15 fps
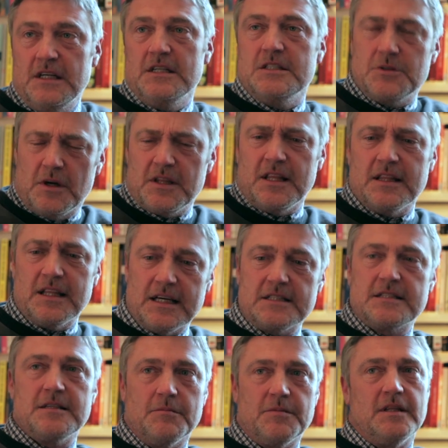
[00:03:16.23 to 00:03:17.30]
So I think that's
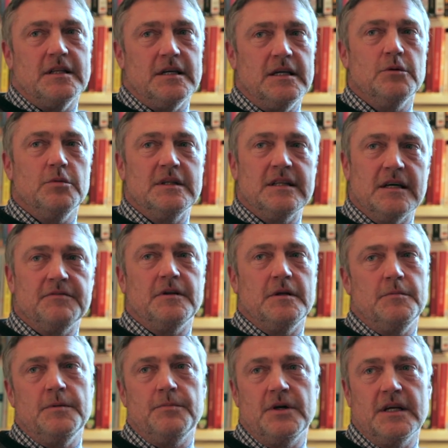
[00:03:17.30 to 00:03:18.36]
something that he would
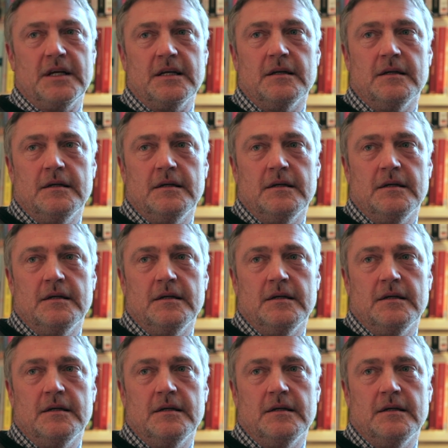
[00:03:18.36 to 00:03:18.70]
definitely be bringing